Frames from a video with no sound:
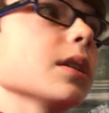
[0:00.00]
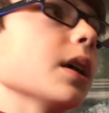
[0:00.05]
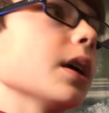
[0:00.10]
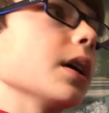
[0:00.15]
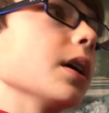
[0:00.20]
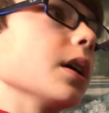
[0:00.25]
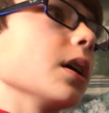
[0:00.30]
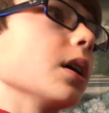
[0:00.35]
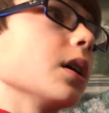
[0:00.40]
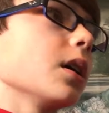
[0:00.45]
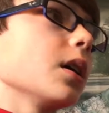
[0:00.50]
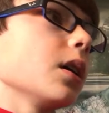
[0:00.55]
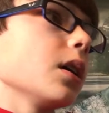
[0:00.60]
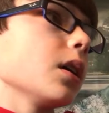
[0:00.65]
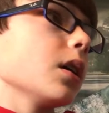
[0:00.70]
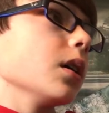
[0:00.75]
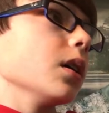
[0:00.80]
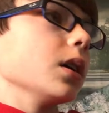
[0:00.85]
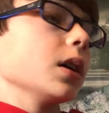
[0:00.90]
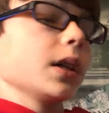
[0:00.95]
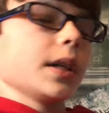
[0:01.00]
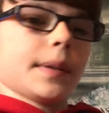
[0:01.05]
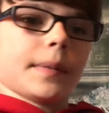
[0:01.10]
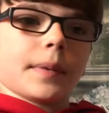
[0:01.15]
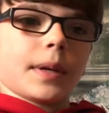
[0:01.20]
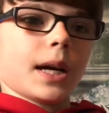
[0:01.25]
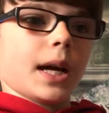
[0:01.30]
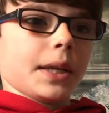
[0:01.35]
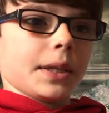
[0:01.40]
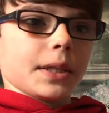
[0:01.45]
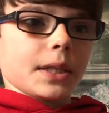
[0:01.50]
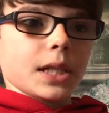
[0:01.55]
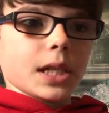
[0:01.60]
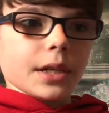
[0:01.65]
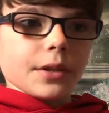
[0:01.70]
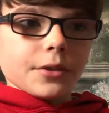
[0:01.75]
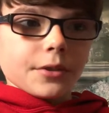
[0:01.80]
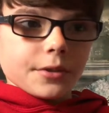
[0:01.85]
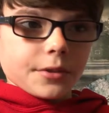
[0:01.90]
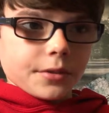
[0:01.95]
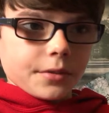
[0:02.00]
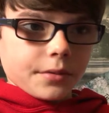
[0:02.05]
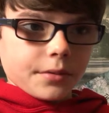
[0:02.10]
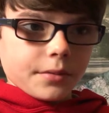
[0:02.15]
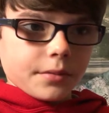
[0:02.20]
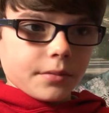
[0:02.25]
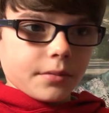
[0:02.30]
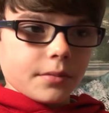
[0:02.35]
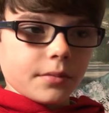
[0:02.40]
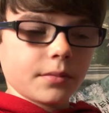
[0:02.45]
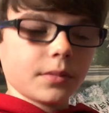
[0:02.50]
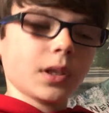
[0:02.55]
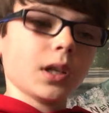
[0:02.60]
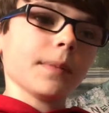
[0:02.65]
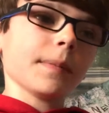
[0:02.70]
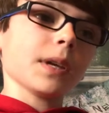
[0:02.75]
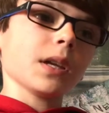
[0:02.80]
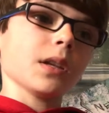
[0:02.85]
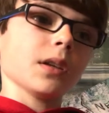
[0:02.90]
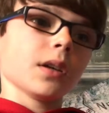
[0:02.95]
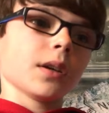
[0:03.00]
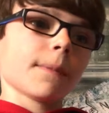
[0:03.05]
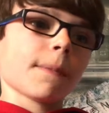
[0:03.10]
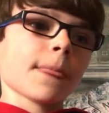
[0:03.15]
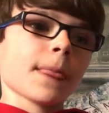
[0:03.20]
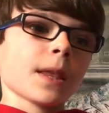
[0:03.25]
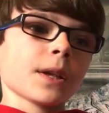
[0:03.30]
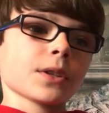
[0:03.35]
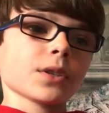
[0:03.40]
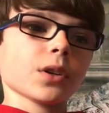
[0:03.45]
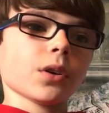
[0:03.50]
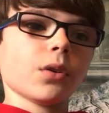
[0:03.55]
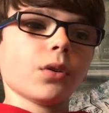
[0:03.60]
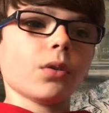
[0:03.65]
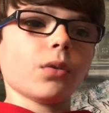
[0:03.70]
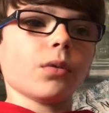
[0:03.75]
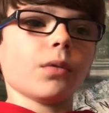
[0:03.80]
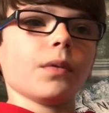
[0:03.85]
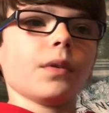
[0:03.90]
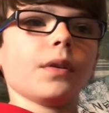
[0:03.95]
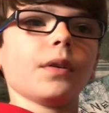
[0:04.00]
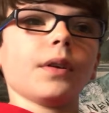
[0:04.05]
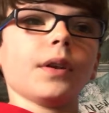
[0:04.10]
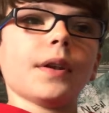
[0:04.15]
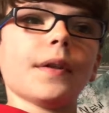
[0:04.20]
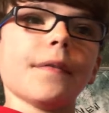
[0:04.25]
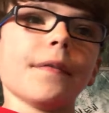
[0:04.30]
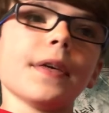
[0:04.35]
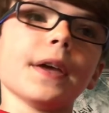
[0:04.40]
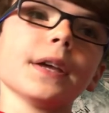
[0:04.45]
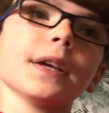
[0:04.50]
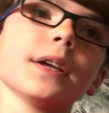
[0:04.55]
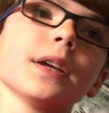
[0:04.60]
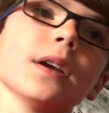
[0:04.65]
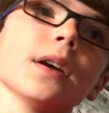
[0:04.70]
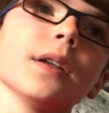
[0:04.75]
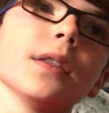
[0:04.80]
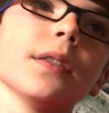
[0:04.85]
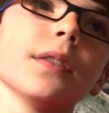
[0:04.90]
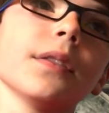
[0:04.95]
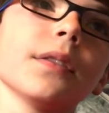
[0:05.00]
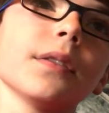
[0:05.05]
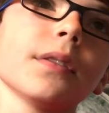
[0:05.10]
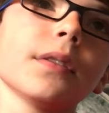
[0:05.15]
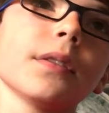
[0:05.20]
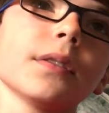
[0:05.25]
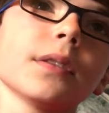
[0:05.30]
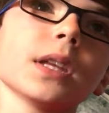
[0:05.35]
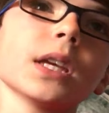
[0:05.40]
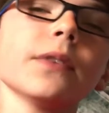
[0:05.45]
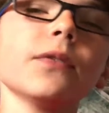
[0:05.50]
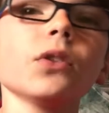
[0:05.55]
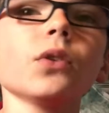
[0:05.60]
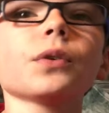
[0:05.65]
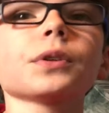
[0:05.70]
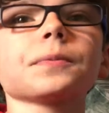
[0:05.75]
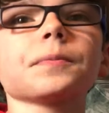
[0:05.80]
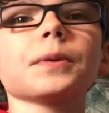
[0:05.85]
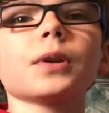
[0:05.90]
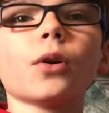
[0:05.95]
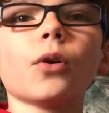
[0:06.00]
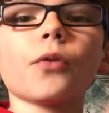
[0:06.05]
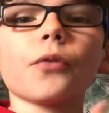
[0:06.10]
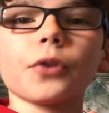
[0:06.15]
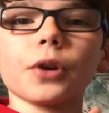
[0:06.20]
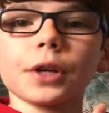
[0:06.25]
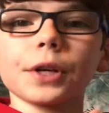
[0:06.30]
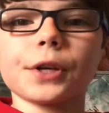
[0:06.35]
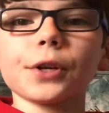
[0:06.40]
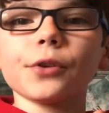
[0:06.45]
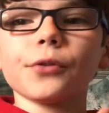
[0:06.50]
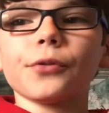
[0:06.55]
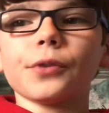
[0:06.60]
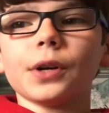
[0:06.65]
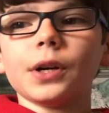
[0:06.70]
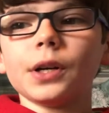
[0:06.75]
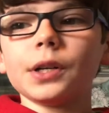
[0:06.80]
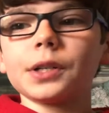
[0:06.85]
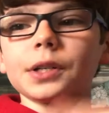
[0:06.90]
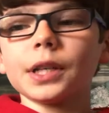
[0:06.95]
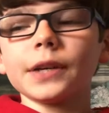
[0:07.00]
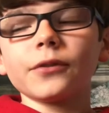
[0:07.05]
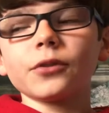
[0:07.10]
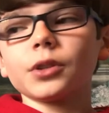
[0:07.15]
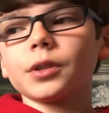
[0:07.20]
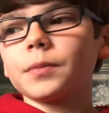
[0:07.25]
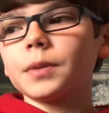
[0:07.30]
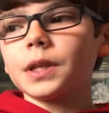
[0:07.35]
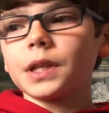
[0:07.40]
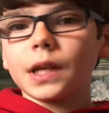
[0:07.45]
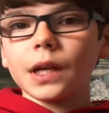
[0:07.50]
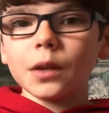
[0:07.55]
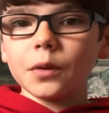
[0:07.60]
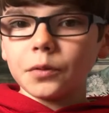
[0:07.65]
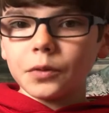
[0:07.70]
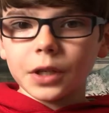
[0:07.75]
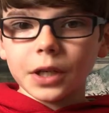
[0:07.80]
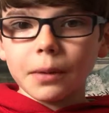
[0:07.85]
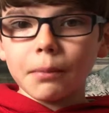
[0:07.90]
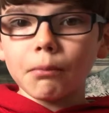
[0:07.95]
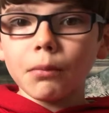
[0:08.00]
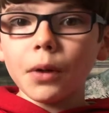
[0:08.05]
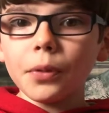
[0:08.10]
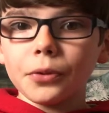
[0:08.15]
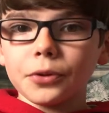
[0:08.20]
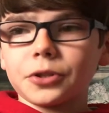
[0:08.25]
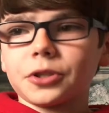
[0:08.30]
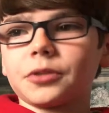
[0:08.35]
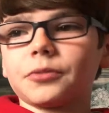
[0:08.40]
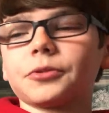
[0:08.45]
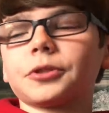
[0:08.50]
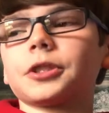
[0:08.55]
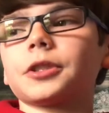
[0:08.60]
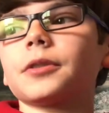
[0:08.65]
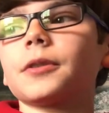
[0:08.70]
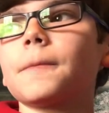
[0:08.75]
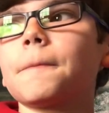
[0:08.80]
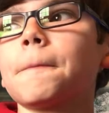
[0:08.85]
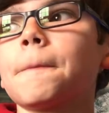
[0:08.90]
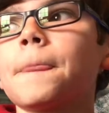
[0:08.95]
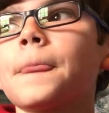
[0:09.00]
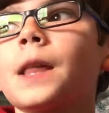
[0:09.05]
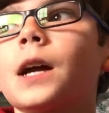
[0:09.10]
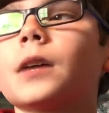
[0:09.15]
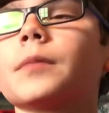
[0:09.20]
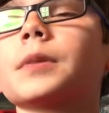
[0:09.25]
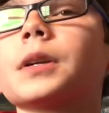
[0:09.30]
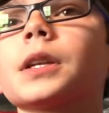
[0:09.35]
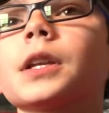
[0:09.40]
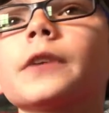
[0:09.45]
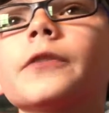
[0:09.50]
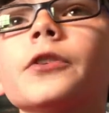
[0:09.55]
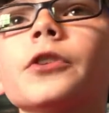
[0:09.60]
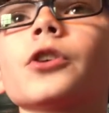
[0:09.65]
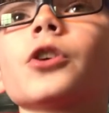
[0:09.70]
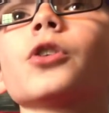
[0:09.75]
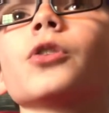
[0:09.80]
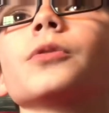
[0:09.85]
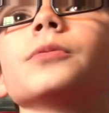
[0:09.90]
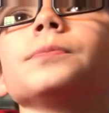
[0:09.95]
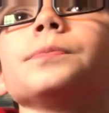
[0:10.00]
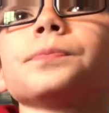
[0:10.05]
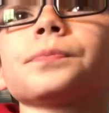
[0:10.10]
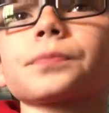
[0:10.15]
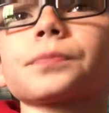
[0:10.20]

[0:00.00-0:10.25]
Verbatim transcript: they um, got together. I mean, so they, even though it's been over a year for us, they've only been together for like a month or something. I mean, even though,